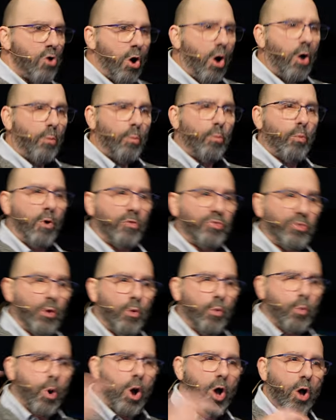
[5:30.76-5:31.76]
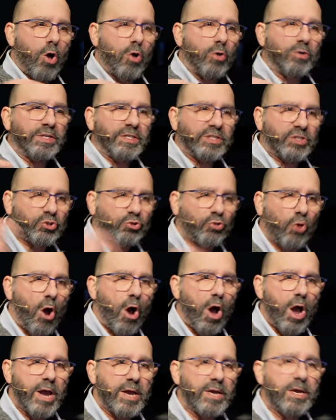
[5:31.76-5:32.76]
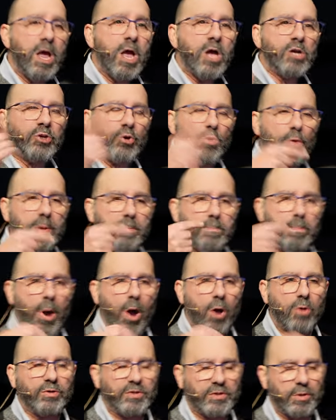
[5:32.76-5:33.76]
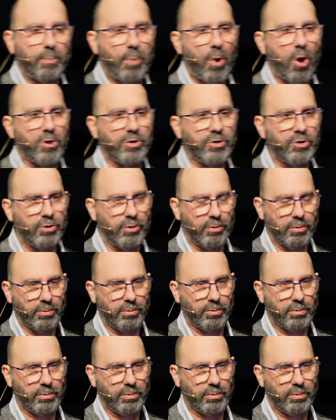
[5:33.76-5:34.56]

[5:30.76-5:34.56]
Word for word: not what the world is trying to impose upon you.